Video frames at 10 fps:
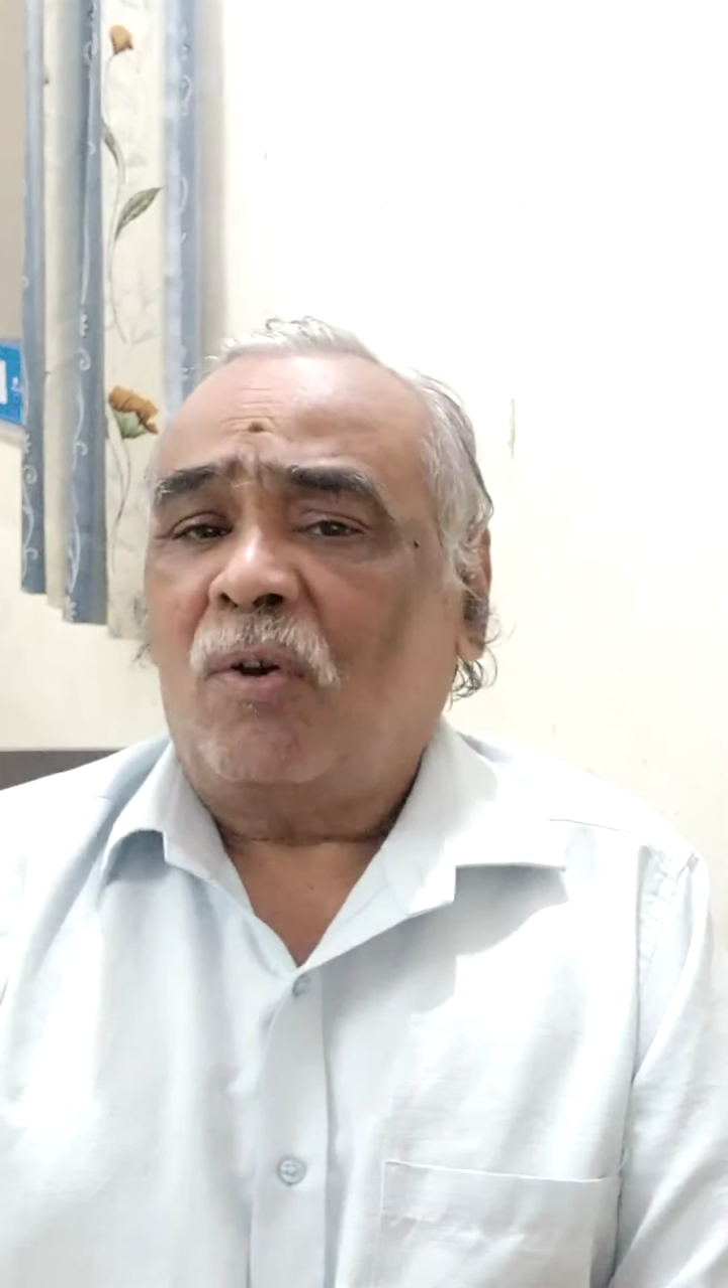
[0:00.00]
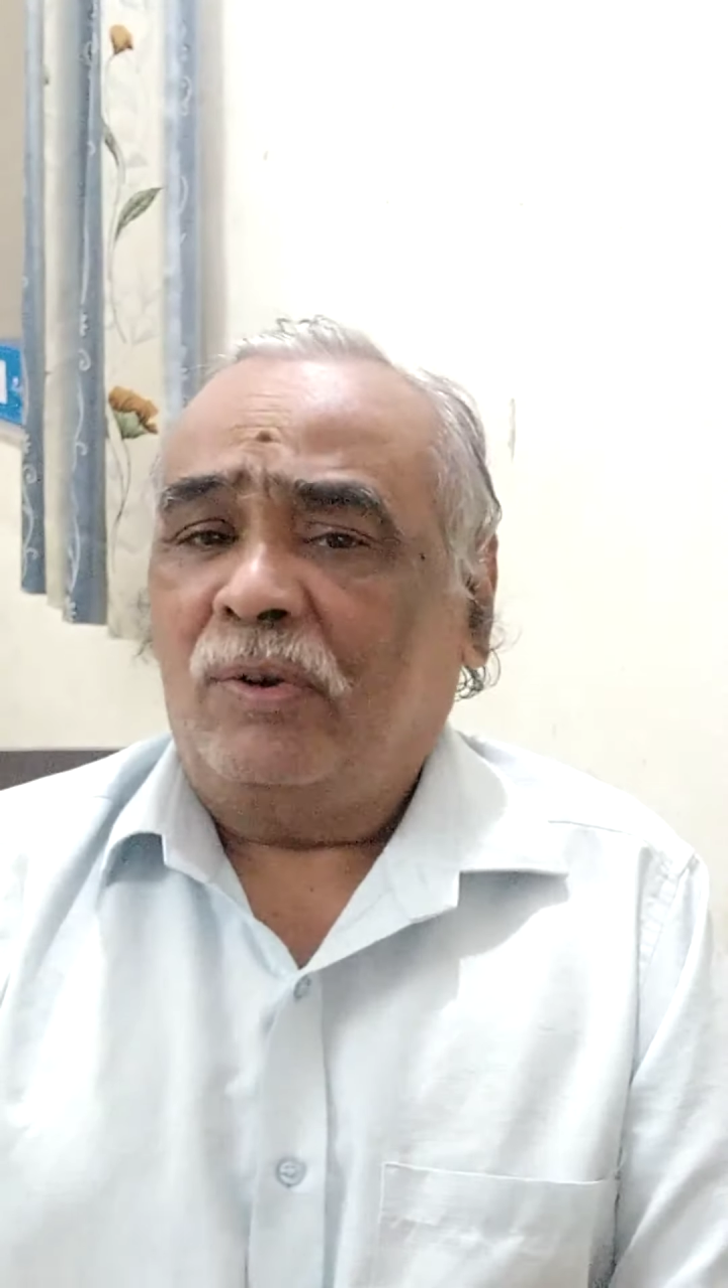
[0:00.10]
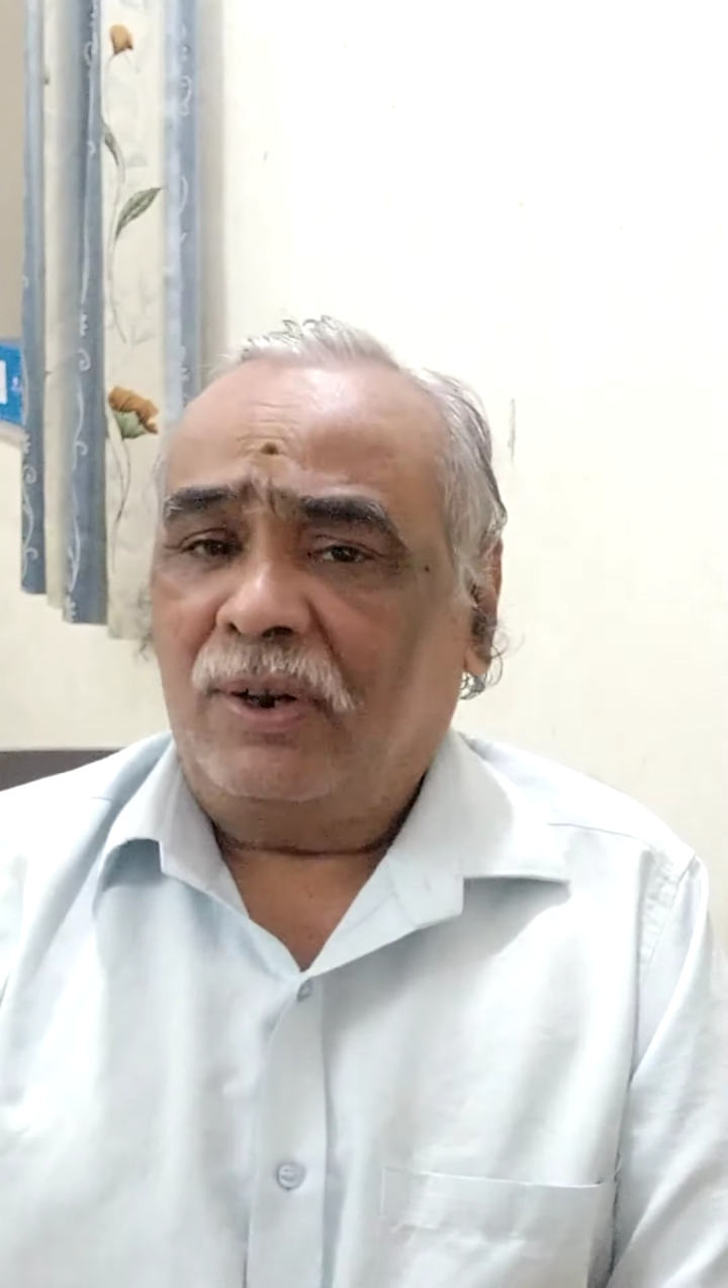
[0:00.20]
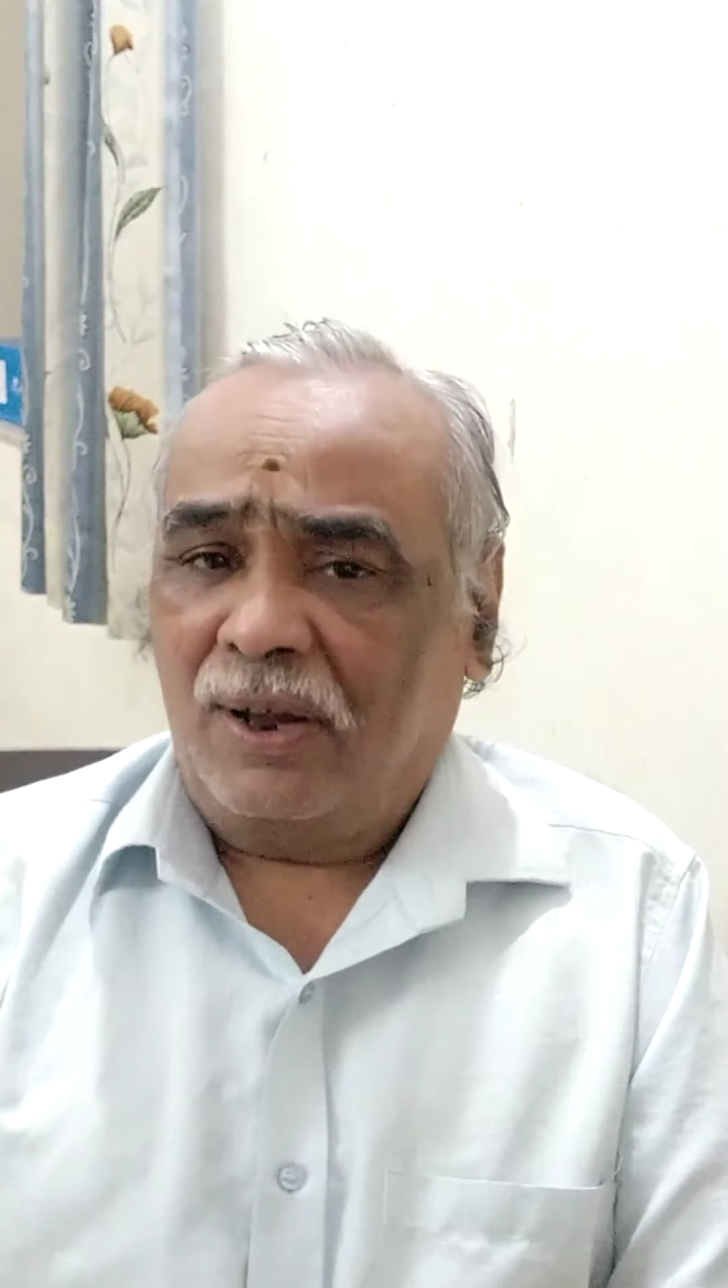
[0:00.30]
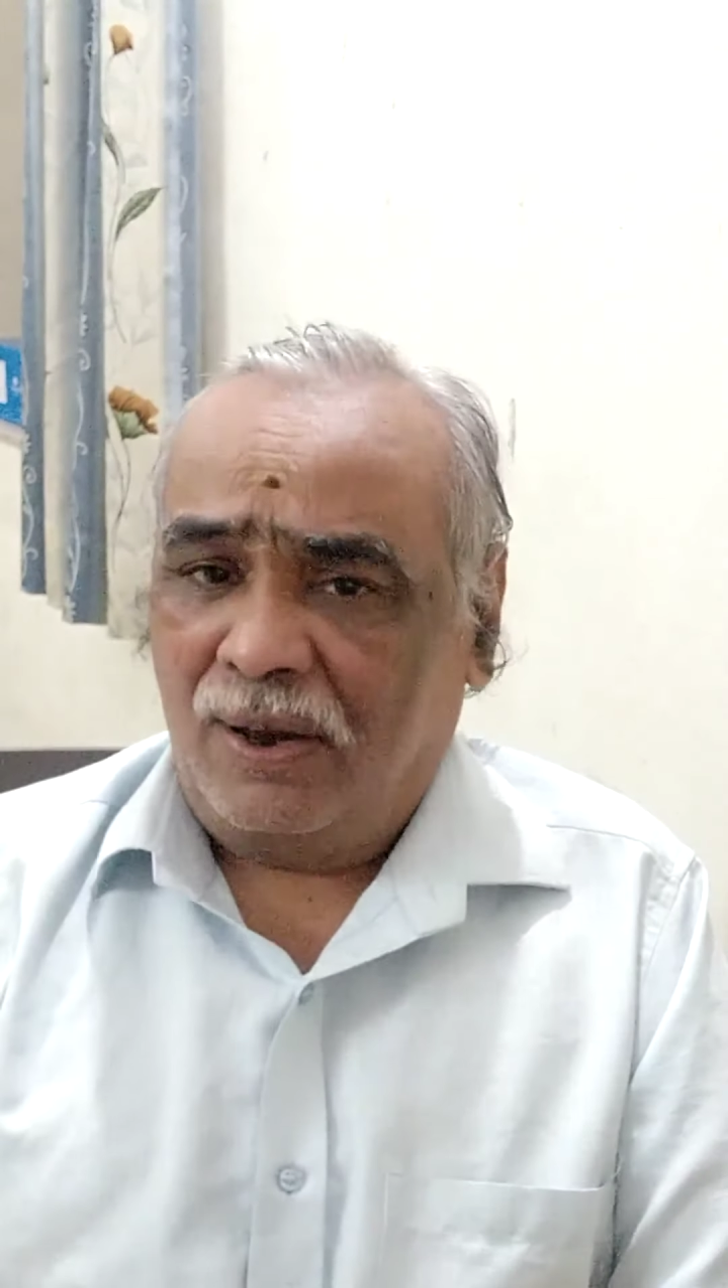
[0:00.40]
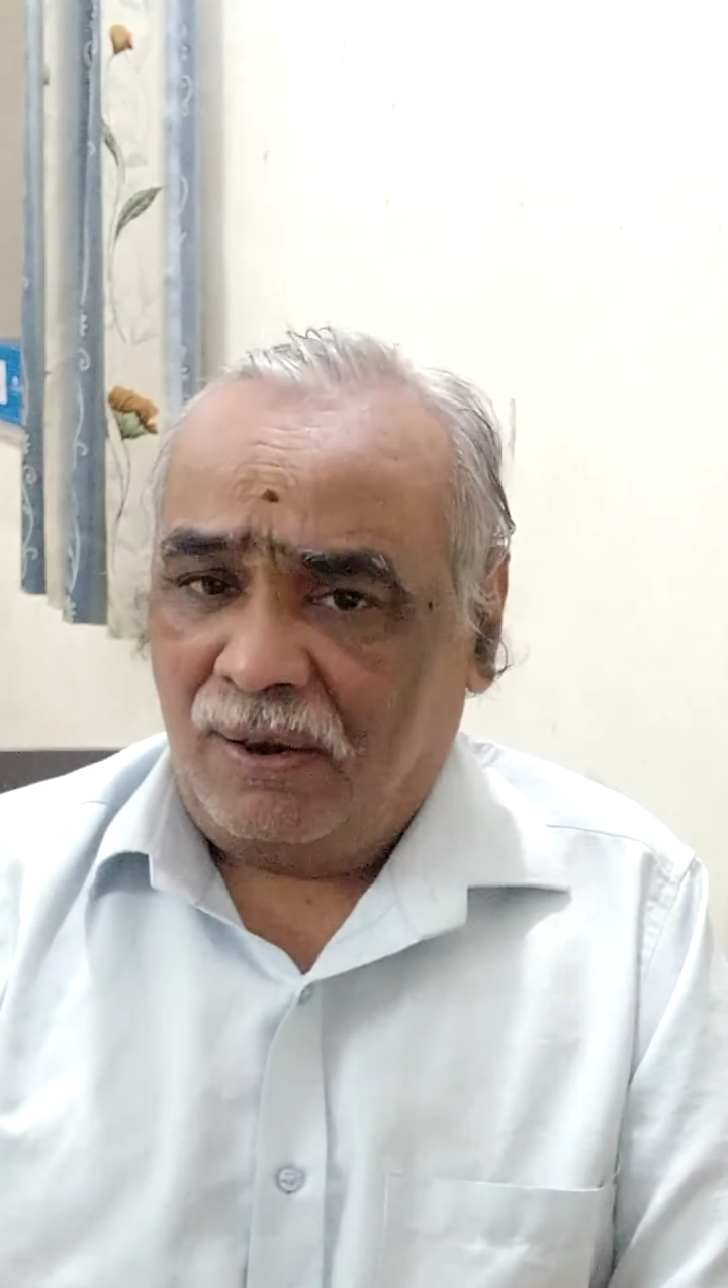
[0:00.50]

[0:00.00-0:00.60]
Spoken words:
on